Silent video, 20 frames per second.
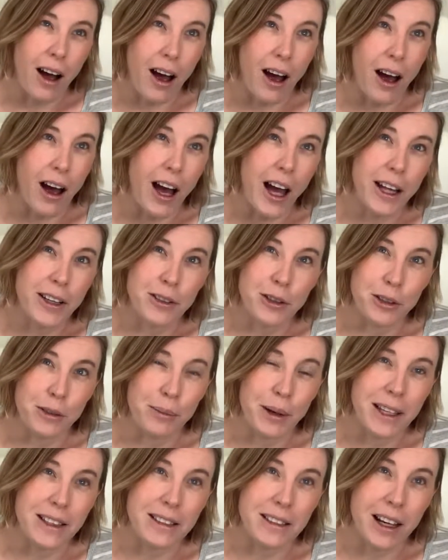I
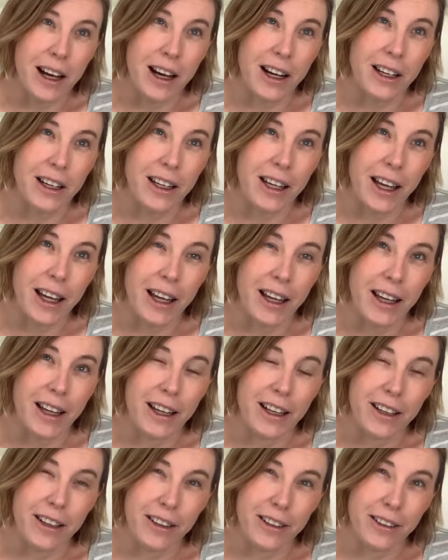took my son
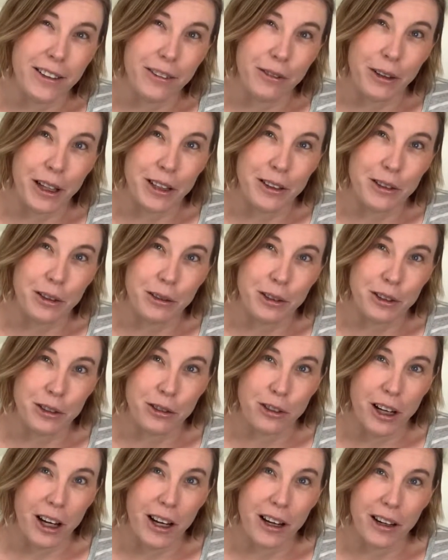and went to
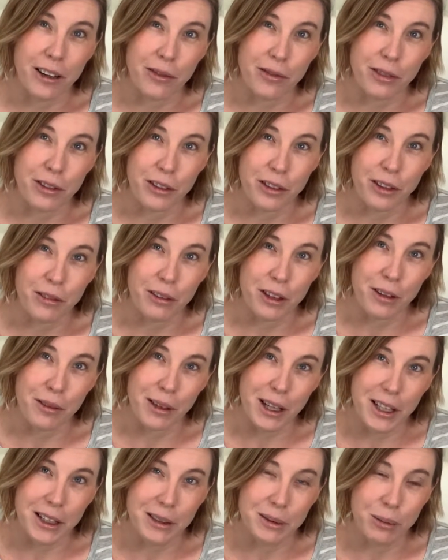Australia for 3
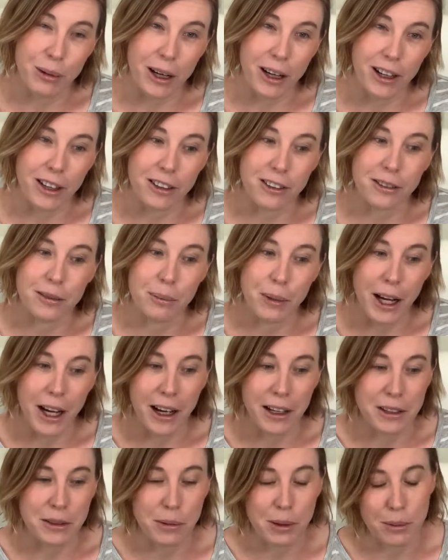weeks while my
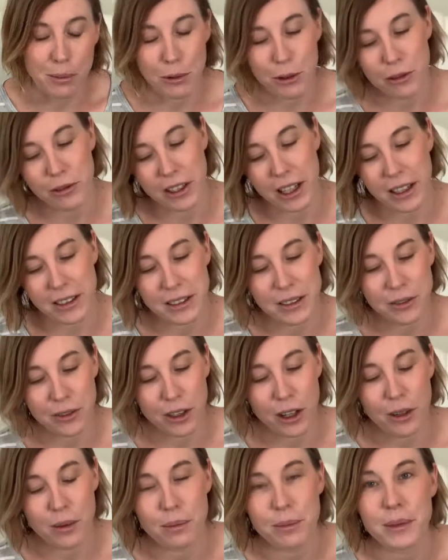husband moved us
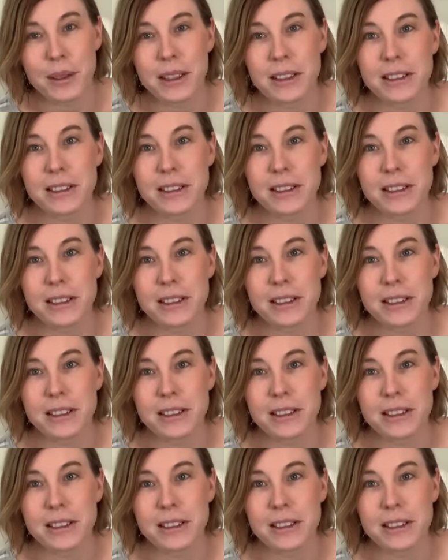from